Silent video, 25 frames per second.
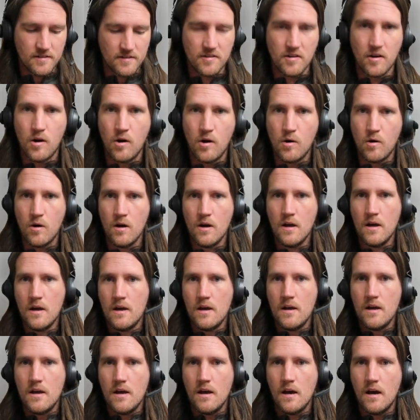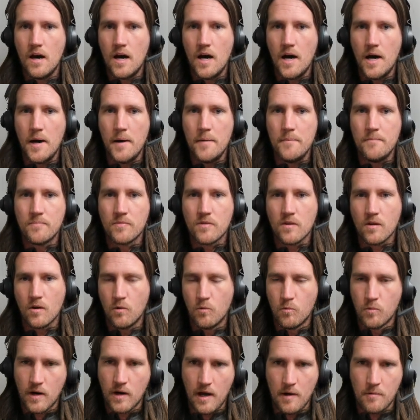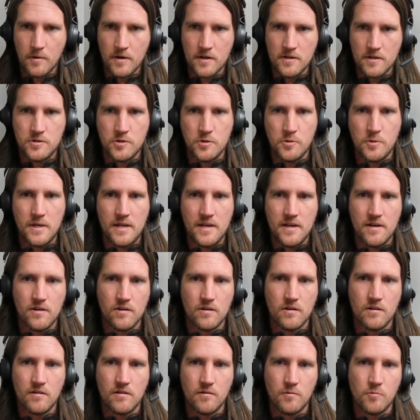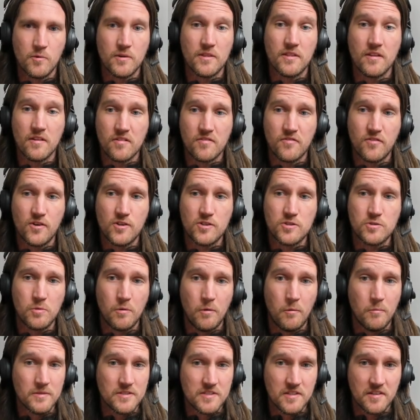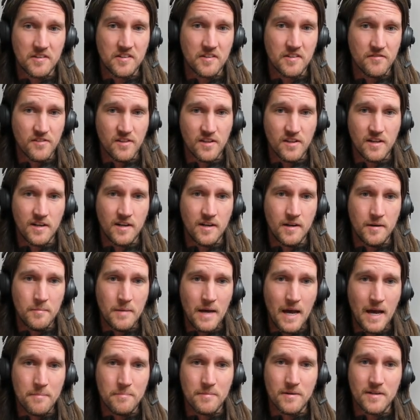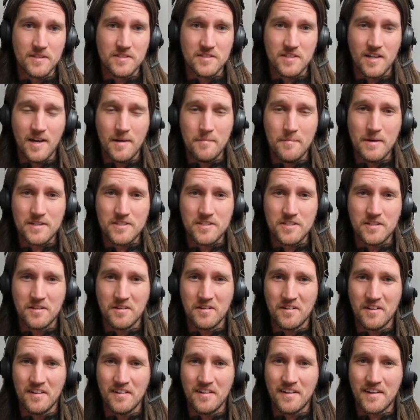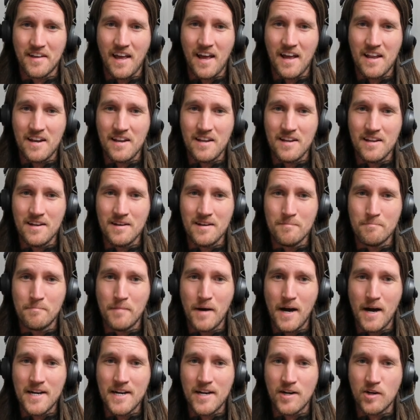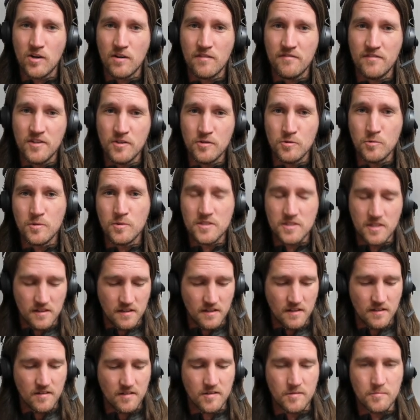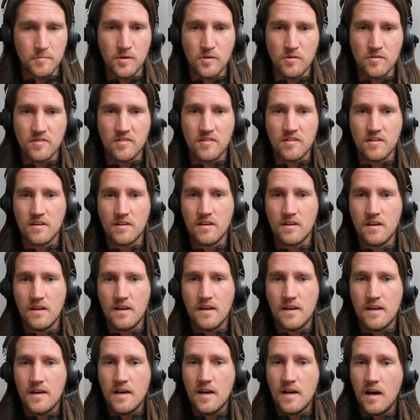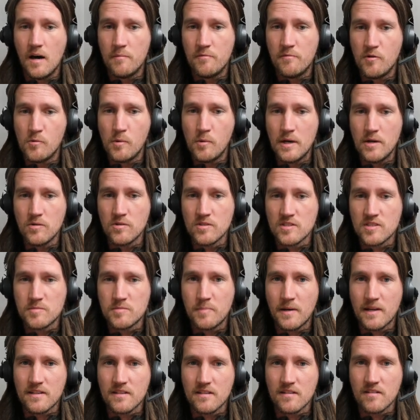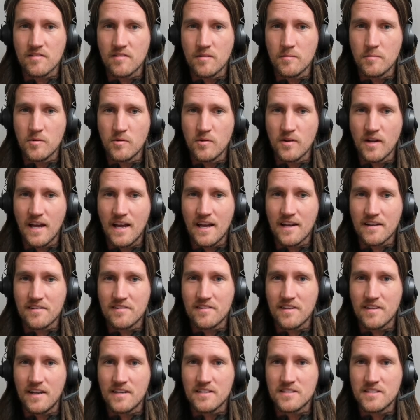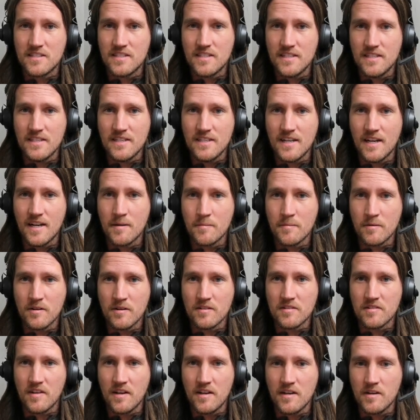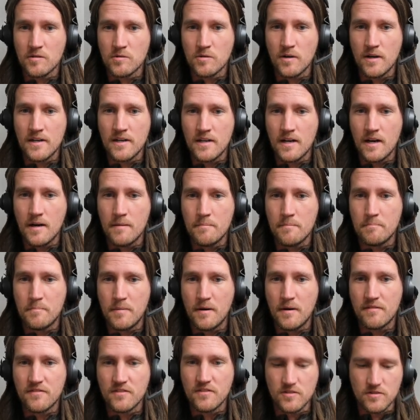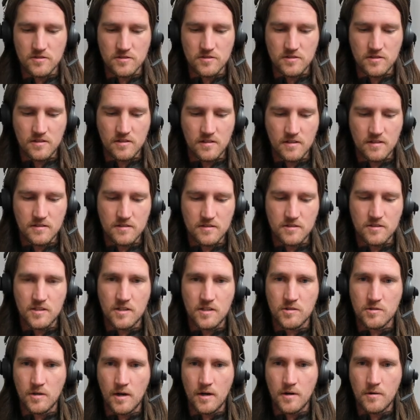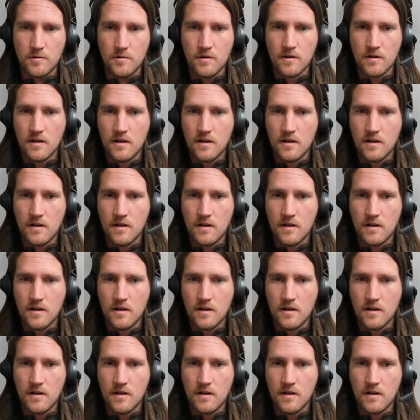So what I want to do here with this first one, which is the validity map, is I'm actually going to look at in binary view, which I think is the most helpful way to inspect this. I'm doing x-t, and I'm going to say array.buffers 0.